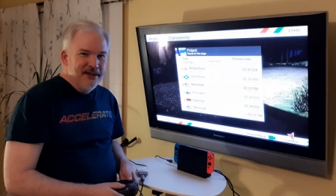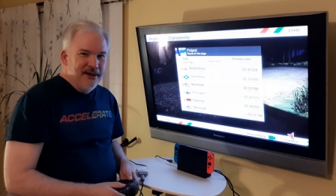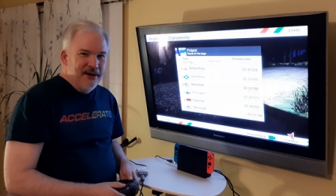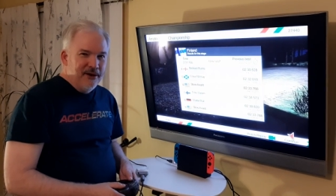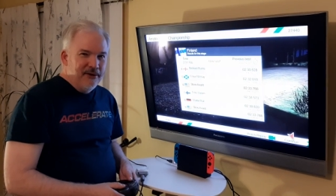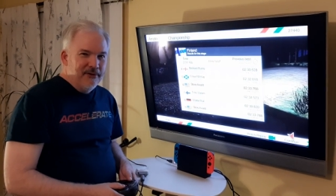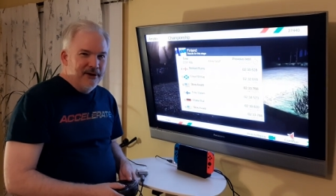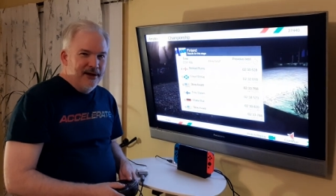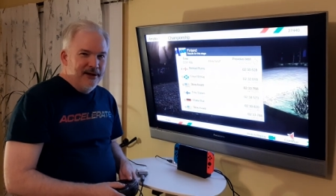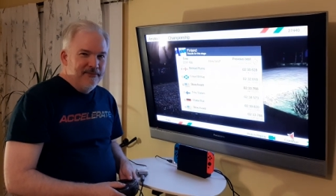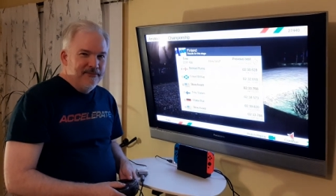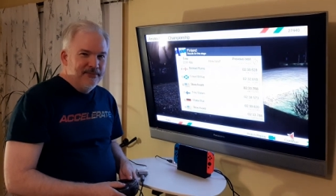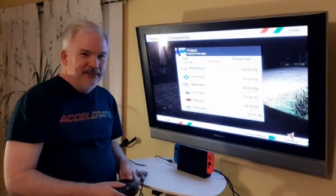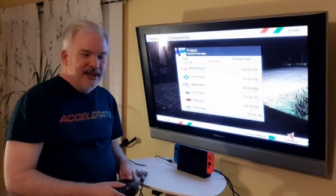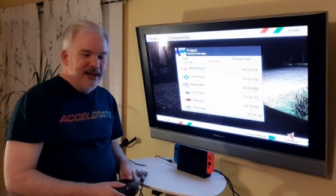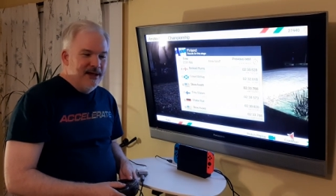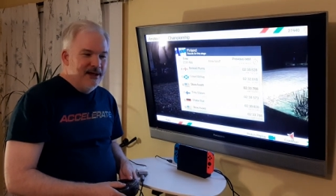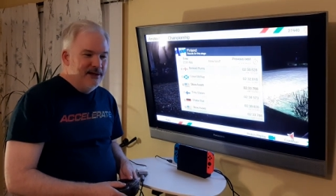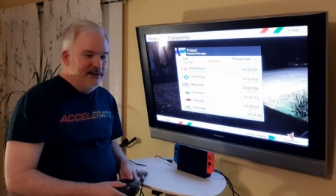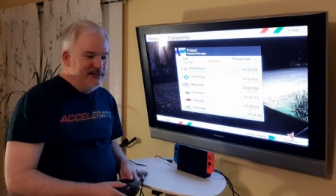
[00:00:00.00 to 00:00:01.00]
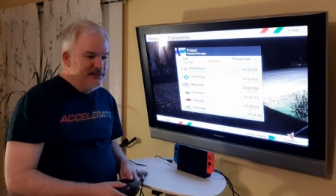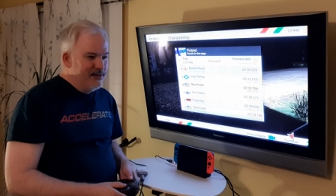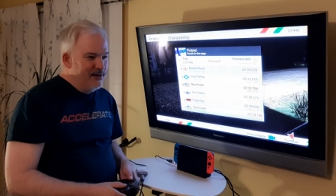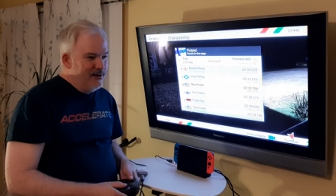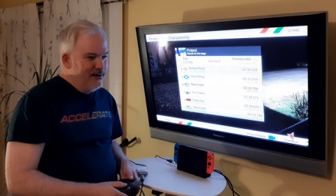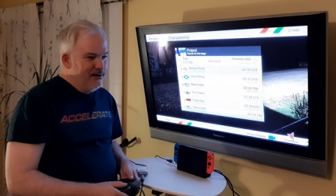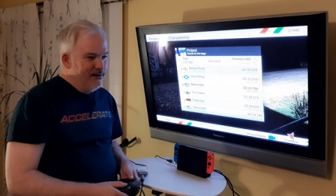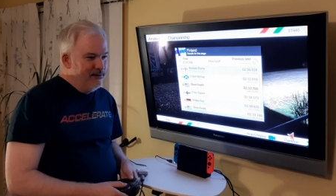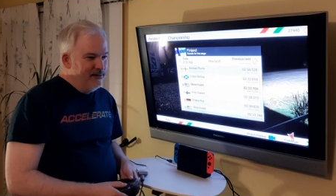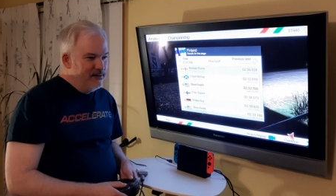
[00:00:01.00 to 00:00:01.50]
All right, and
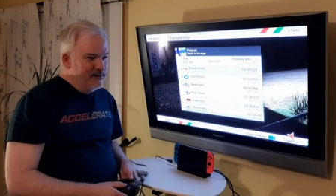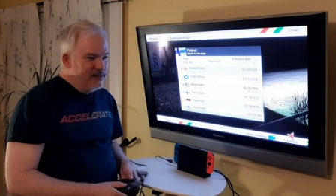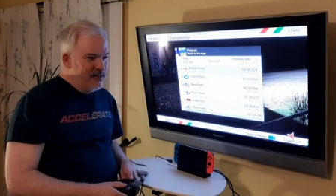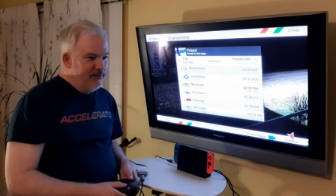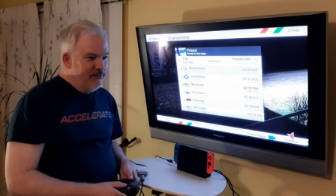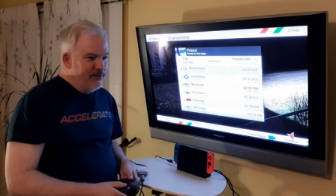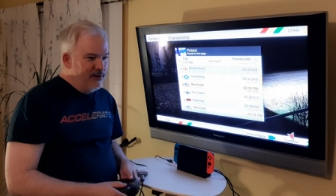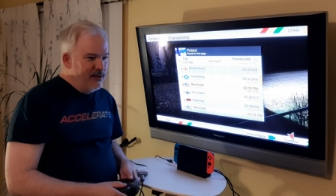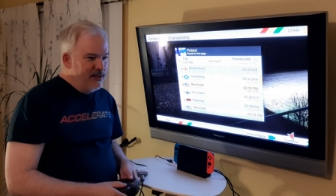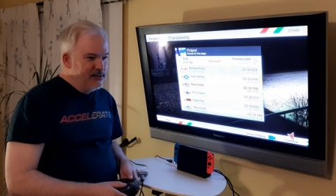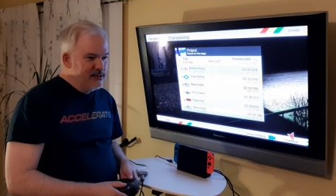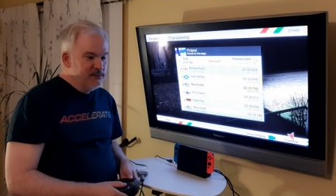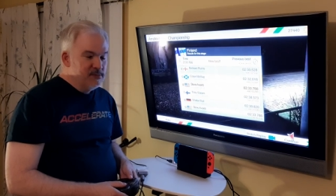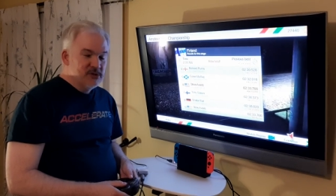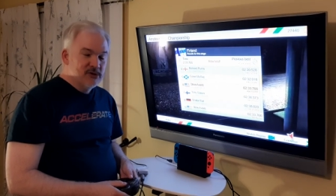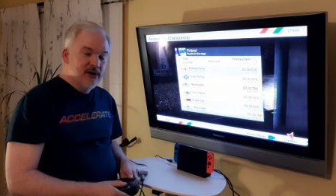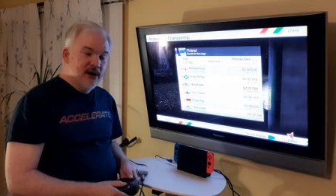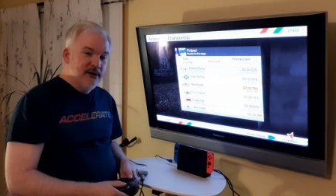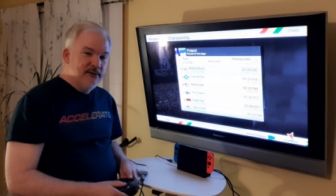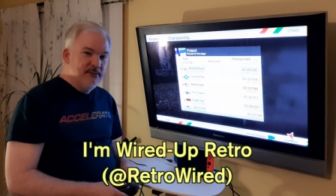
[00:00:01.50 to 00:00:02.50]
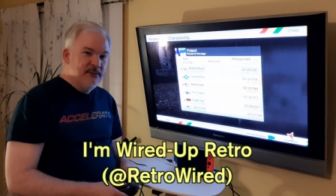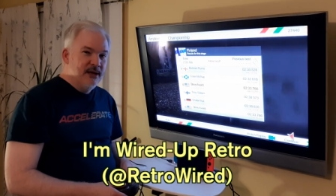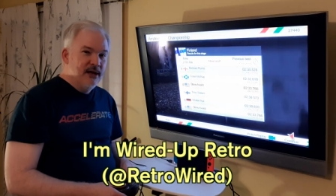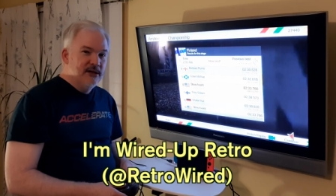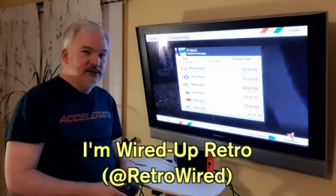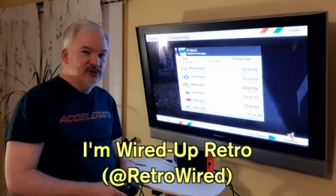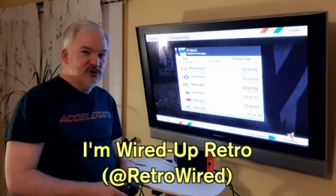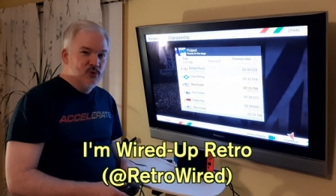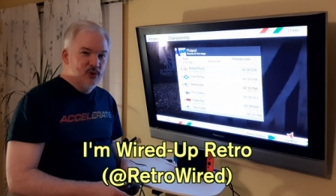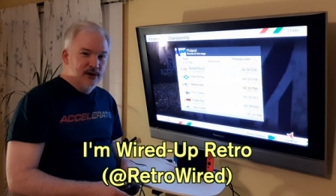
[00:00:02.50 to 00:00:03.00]
uh, definitely subscribe to me
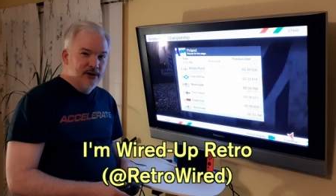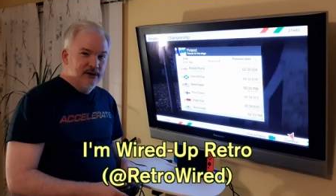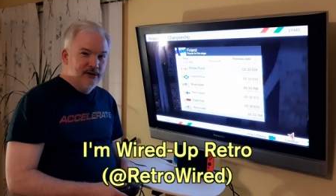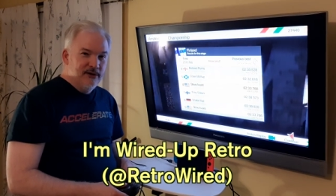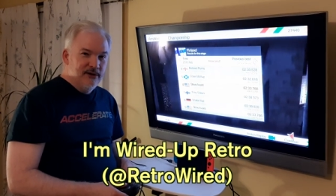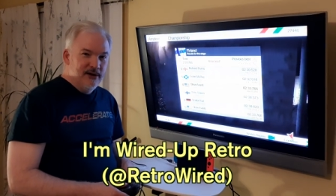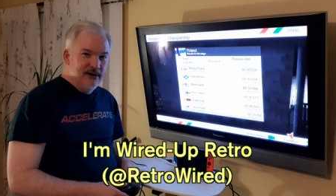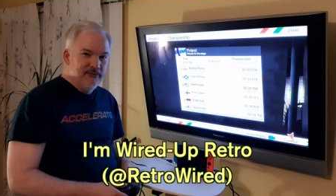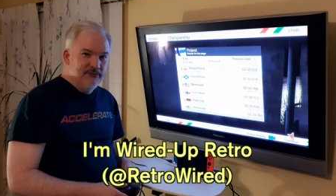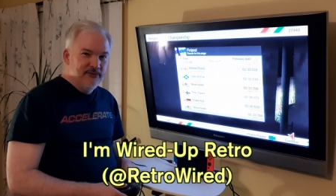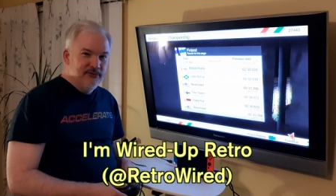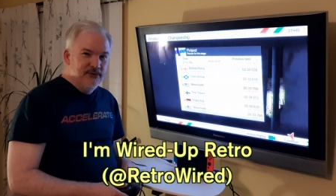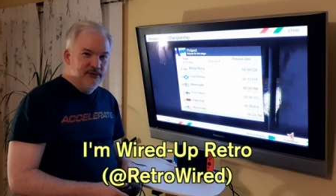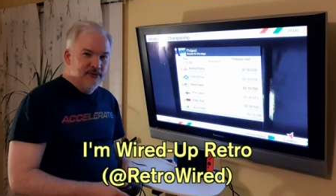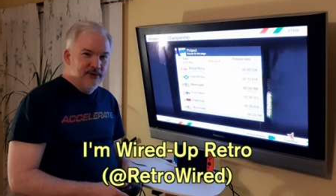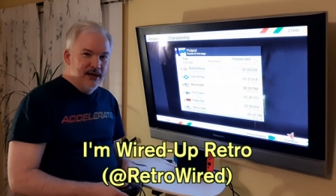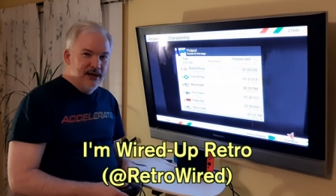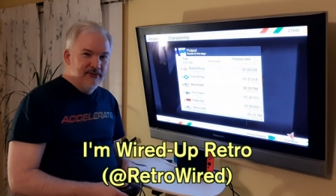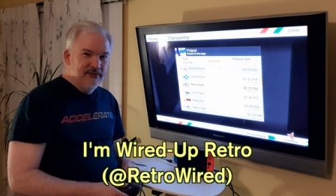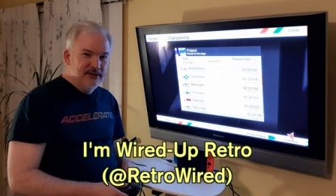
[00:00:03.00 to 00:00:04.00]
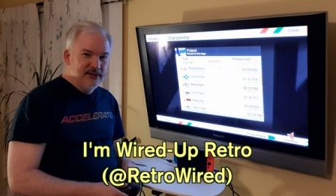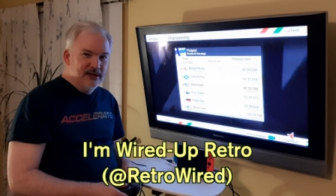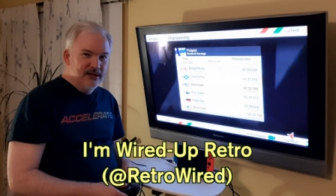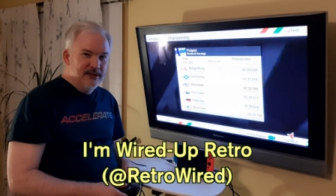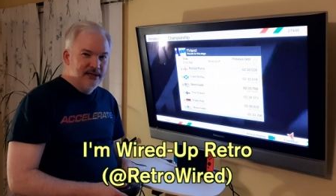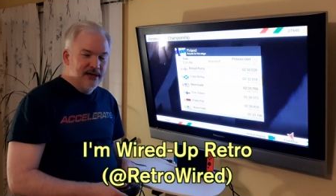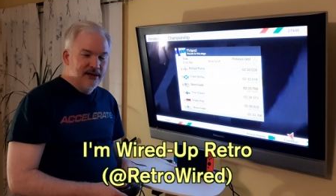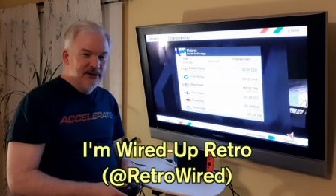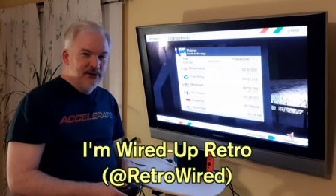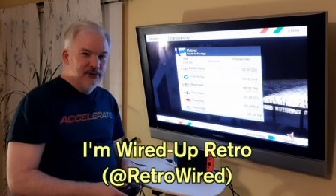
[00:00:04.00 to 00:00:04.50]
on Twitter if you haven't
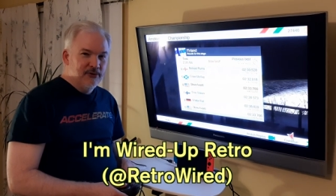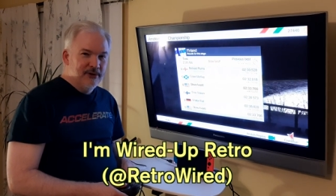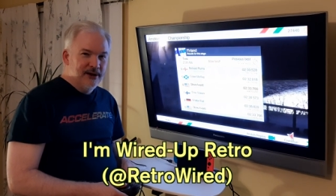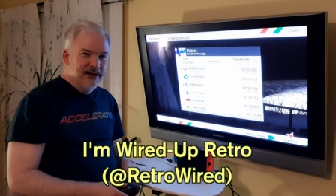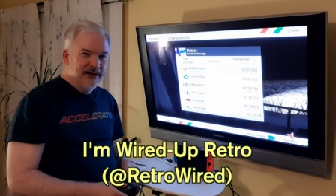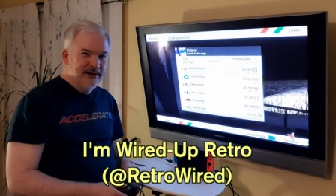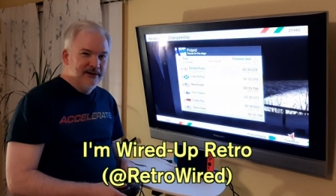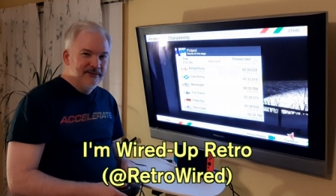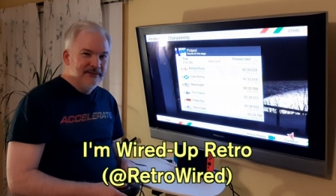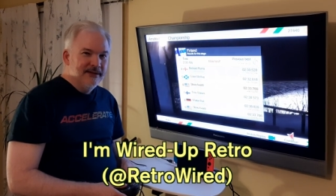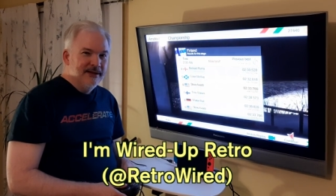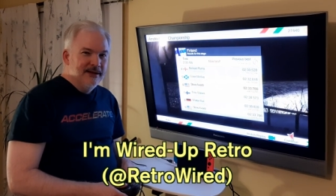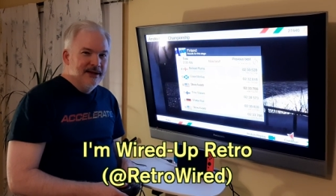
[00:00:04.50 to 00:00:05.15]
done that already.